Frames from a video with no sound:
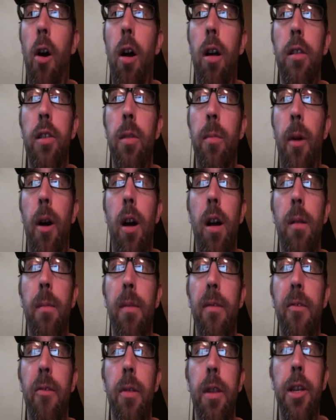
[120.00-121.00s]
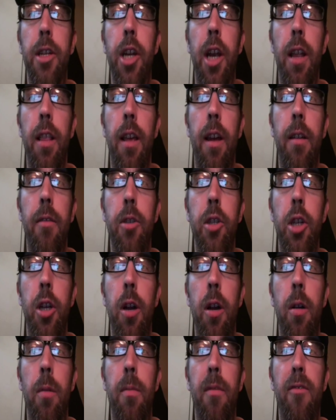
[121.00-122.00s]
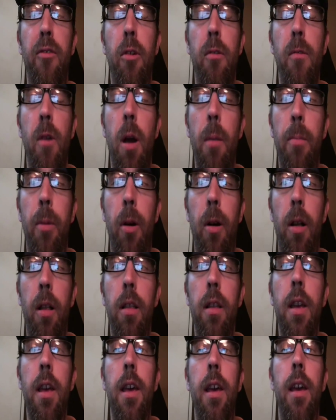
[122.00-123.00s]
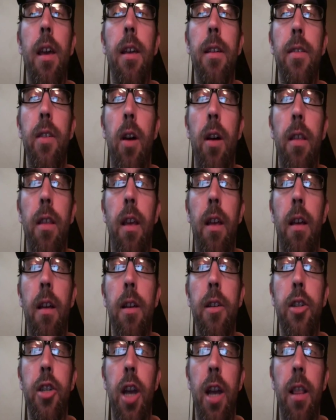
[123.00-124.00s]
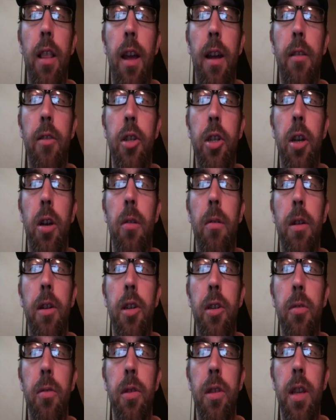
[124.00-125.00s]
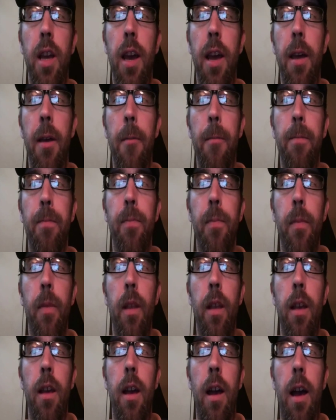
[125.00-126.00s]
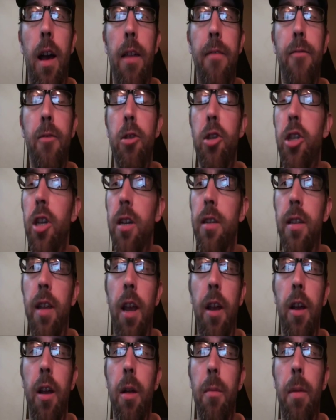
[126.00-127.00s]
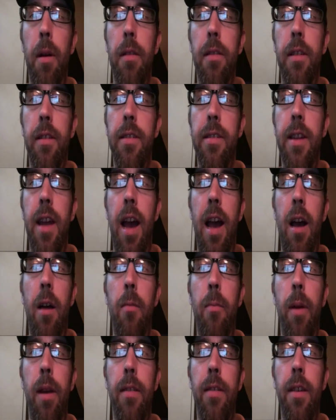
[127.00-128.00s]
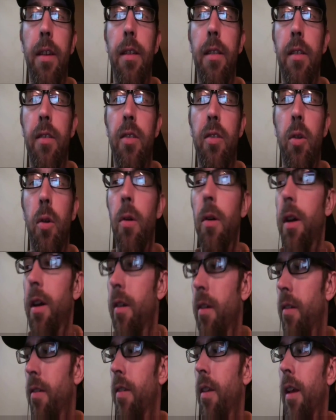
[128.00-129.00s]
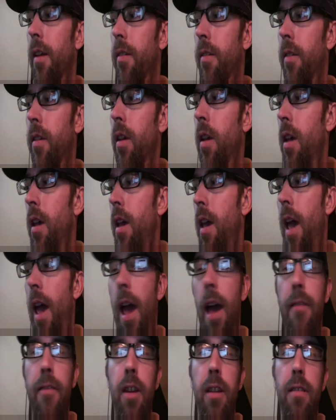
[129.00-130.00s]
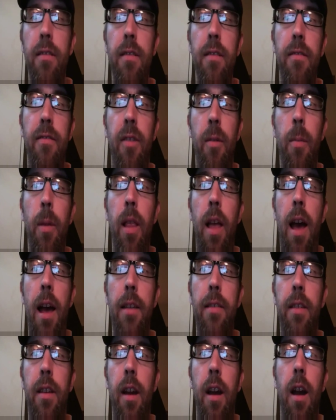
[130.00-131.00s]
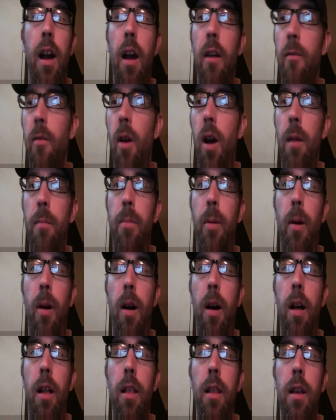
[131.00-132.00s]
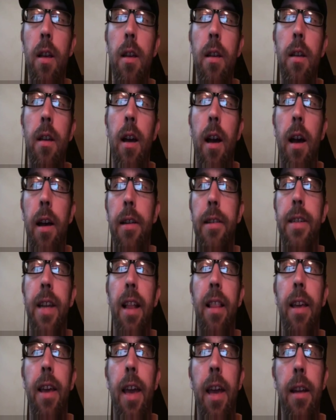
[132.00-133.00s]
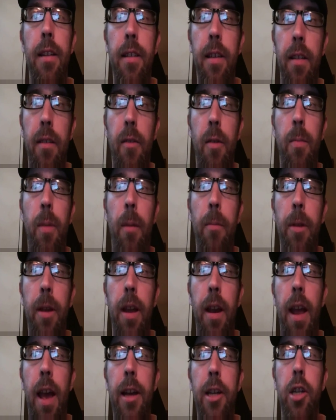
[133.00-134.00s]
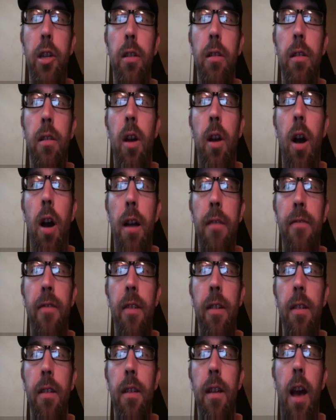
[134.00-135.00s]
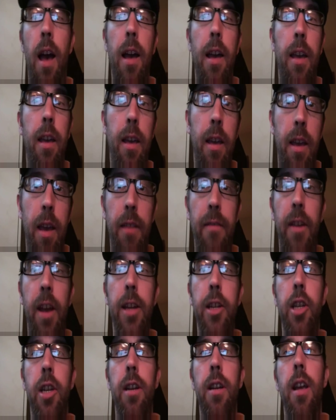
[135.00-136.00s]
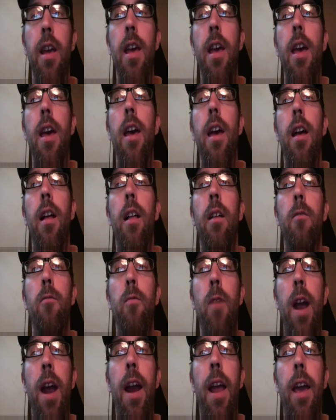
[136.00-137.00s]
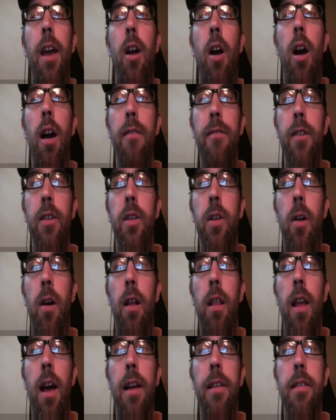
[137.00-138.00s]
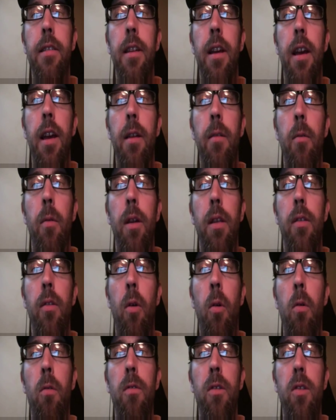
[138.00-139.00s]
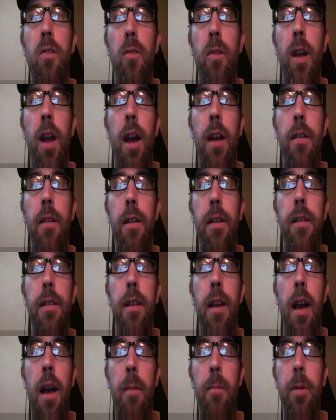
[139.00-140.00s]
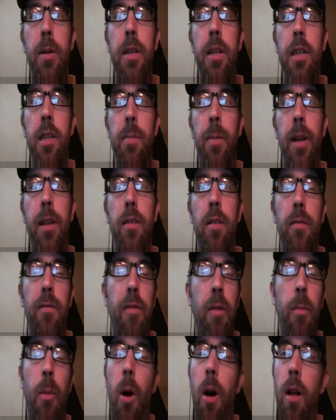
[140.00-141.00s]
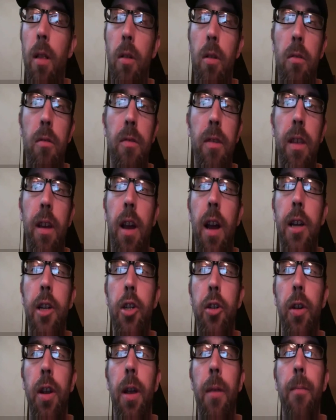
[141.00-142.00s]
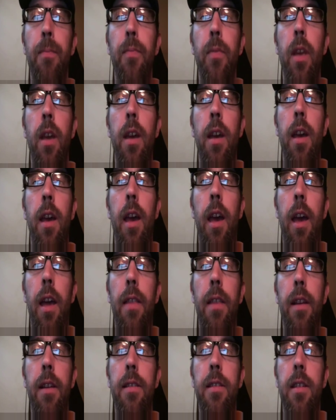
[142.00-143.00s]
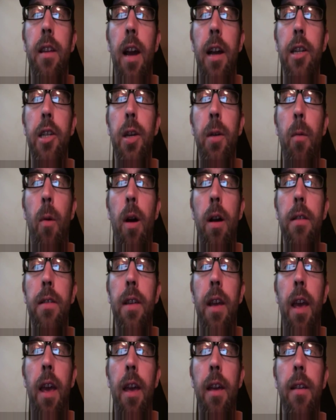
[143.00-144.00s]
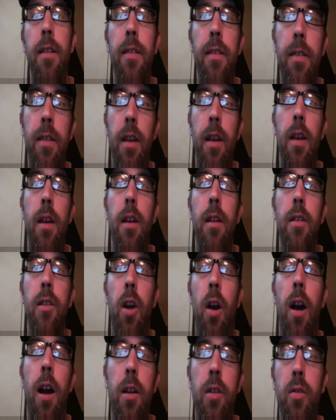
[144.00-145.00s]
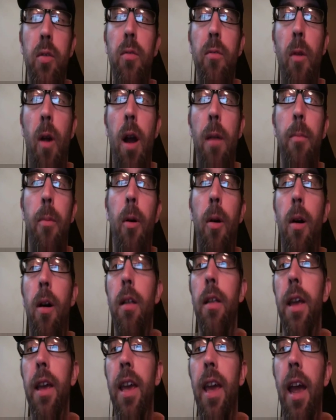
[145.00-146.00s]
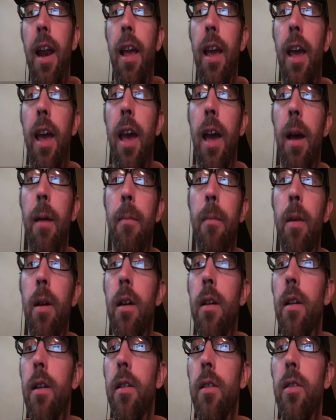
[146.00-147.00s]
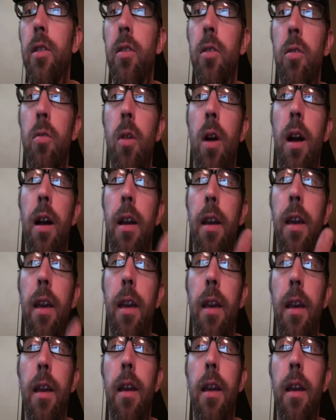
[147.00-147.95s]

call tomorrow before the Jay Leno show, before Ron Paul is on the Jay Leno show on Tuesday. Uh, if you're just hearing about this now, basically the story is this Evan from Alaska, a Ron Paul uh, delegate to the Republican National Conference uh, Convention, ran a conference call last night with over 300 uh, participants from all over the country. And the discussion was his talks with Ron Paul and getting him to uh,